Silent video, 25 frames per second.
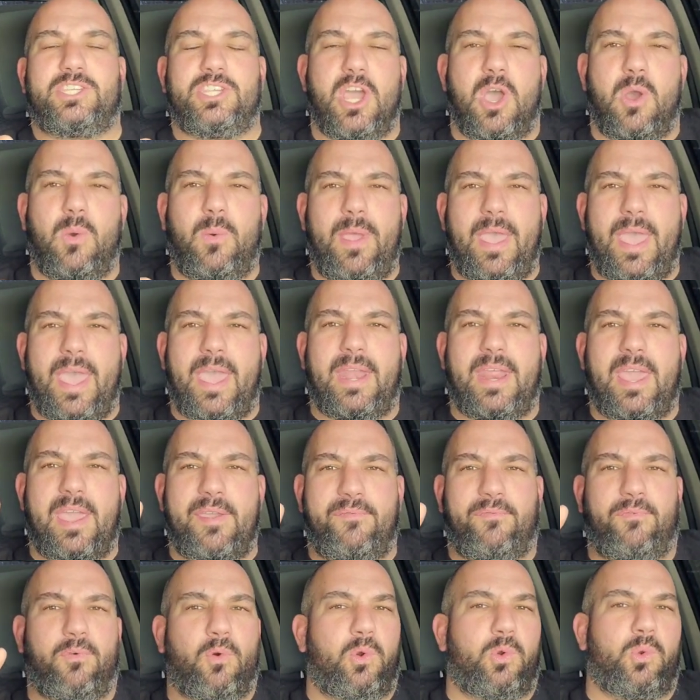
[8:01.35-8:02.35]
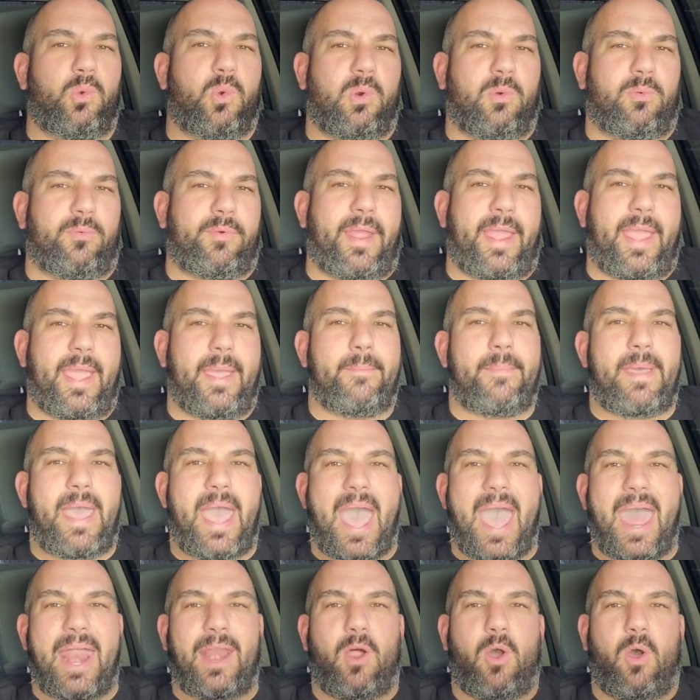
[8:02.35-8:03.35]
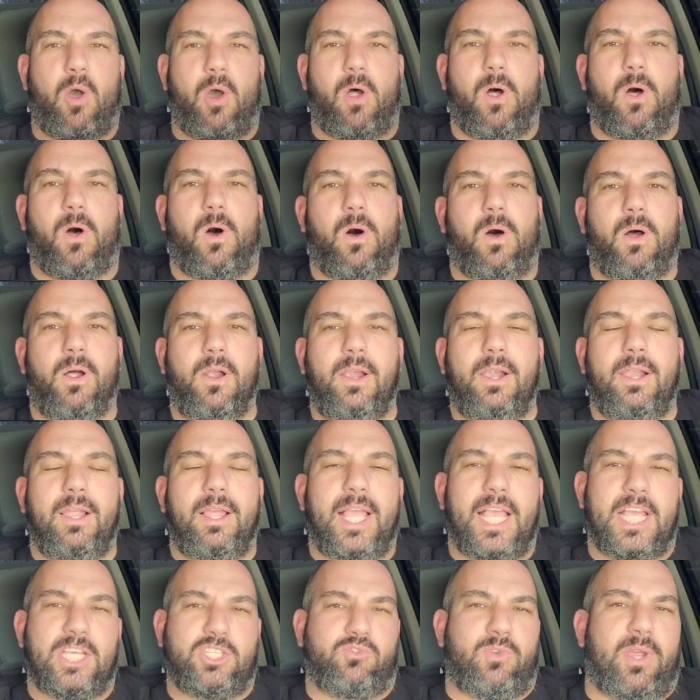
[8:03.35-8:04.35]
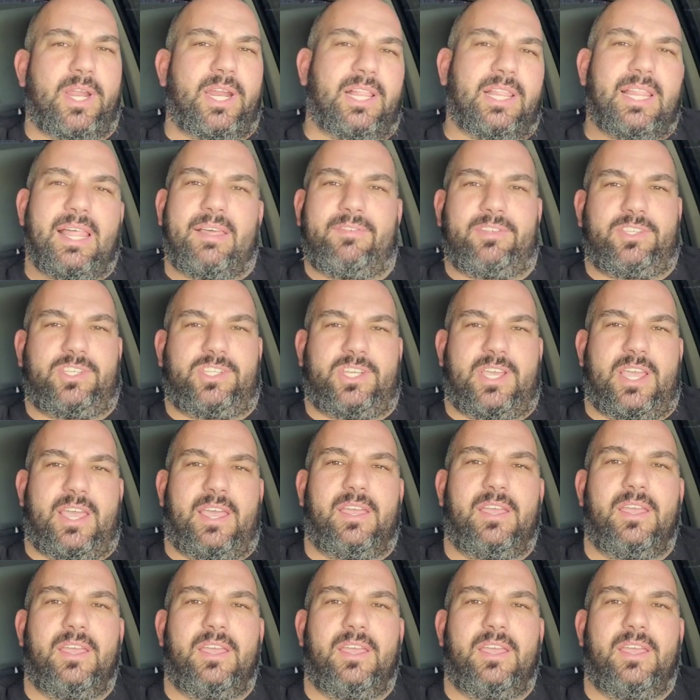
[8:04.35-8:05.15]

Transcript: No NA four-door Ram at all has ran 11s yet.